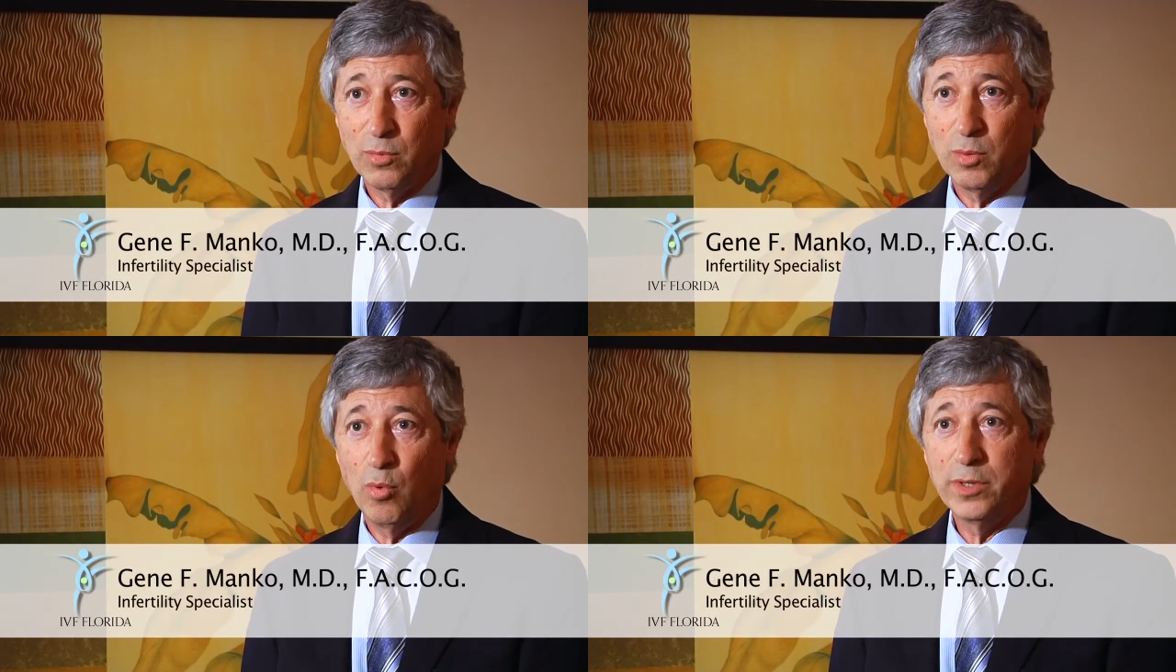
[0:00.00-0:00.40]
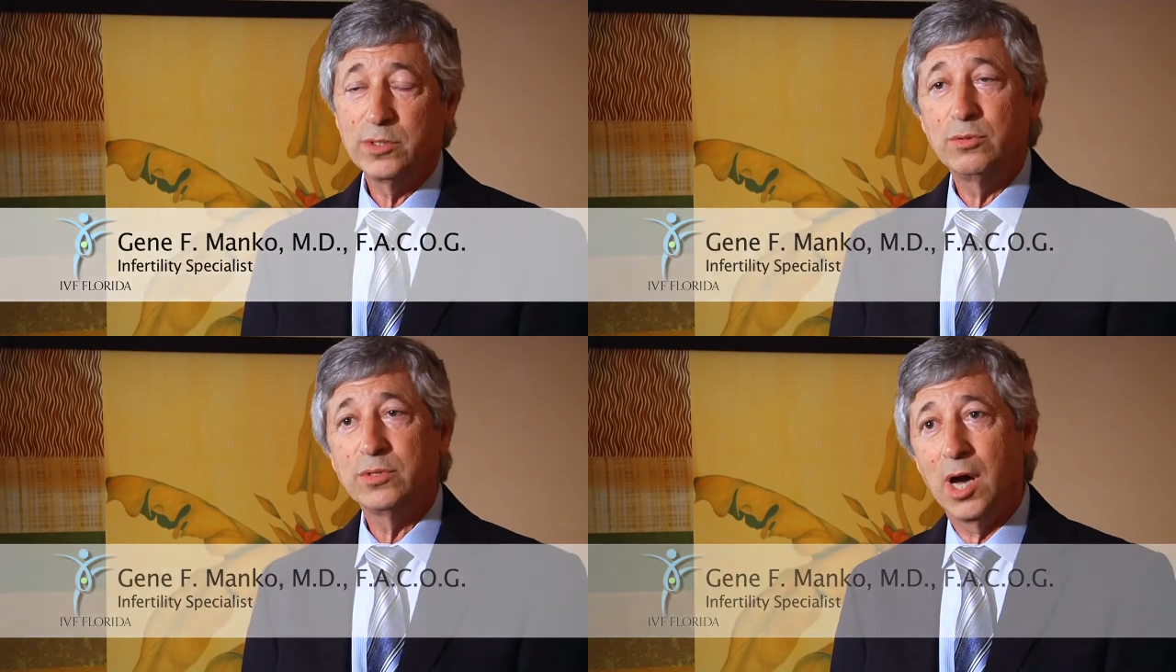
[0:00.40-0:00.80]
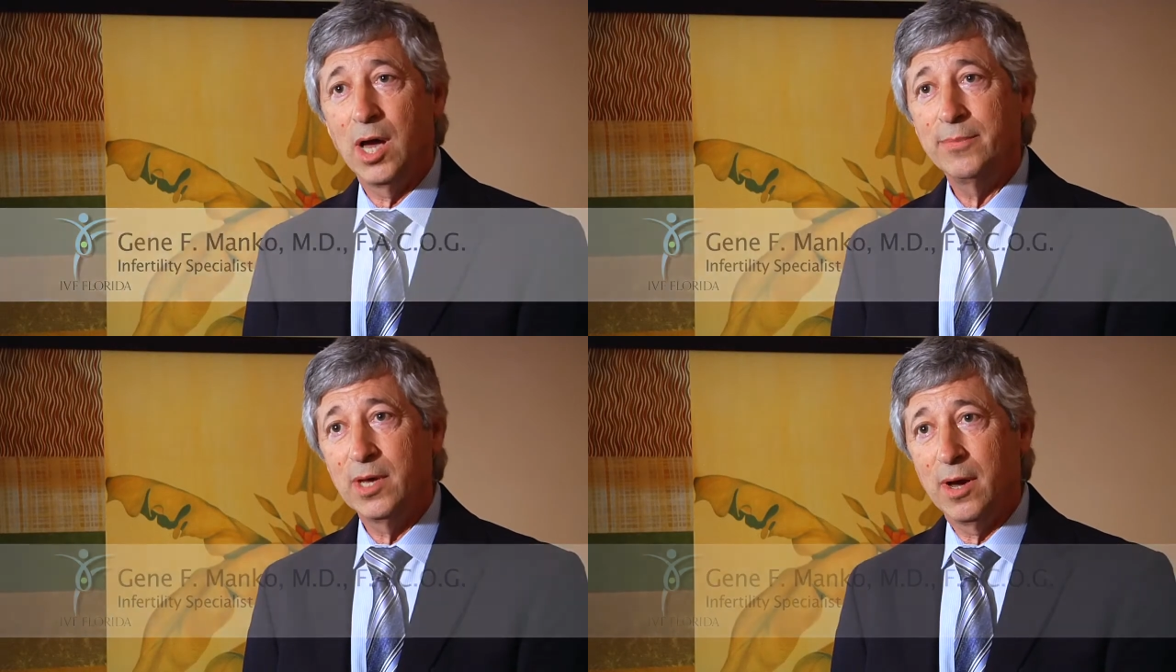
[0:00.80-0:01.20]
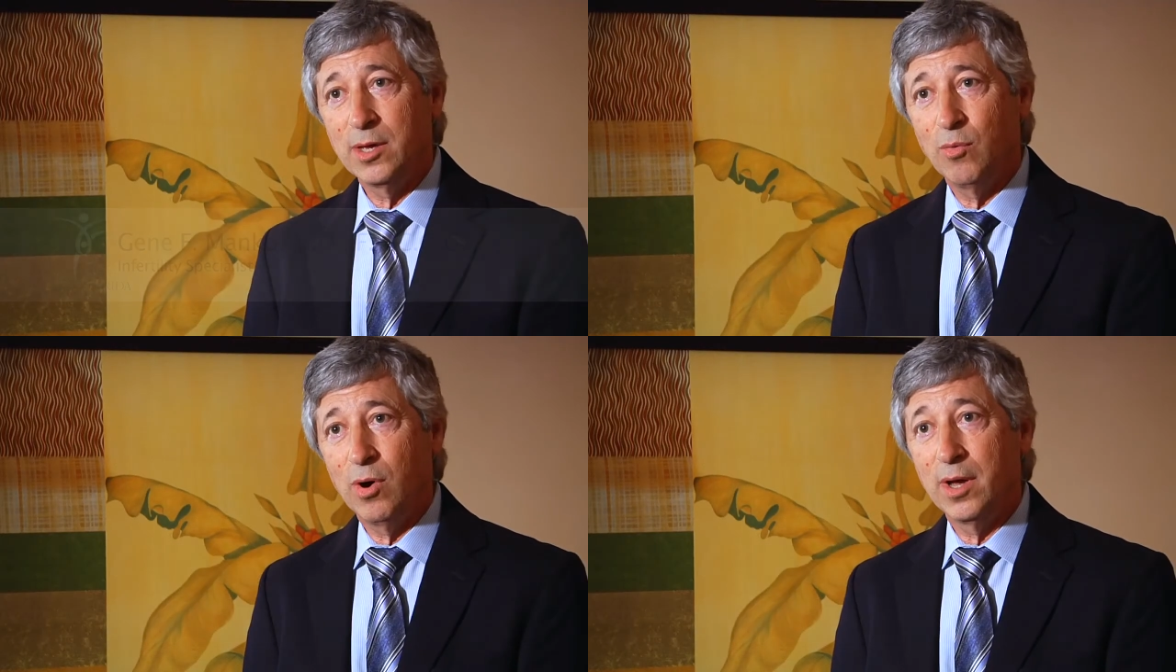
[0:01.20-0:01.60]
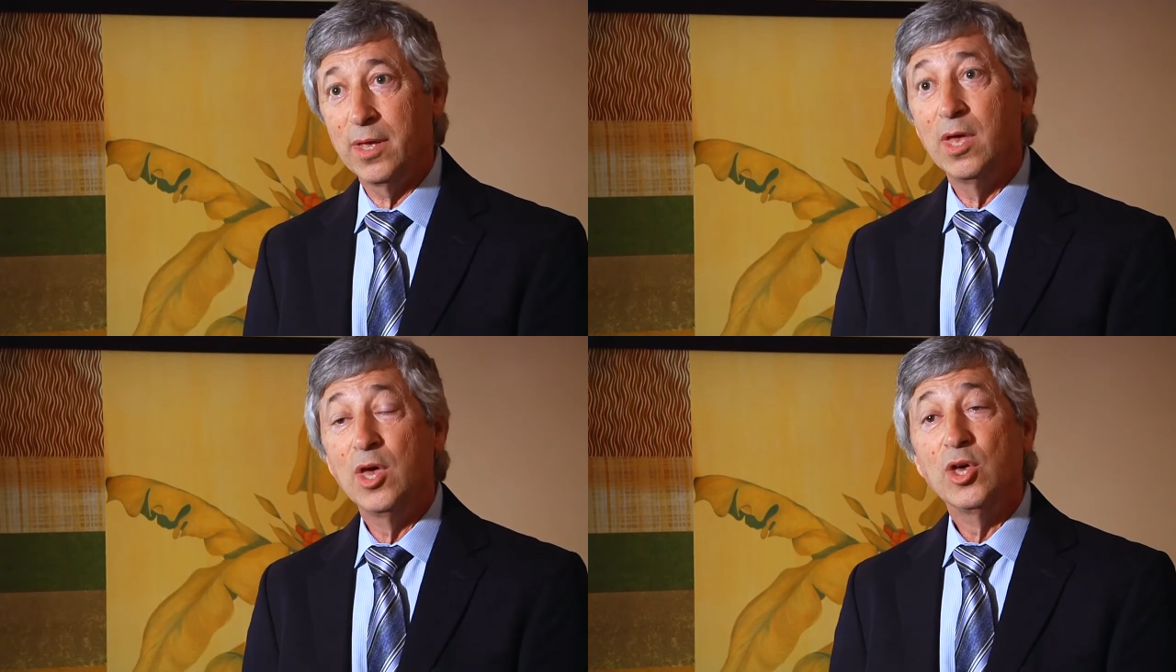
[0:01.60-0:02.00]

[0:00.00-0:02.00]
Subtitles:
We want to time the IUI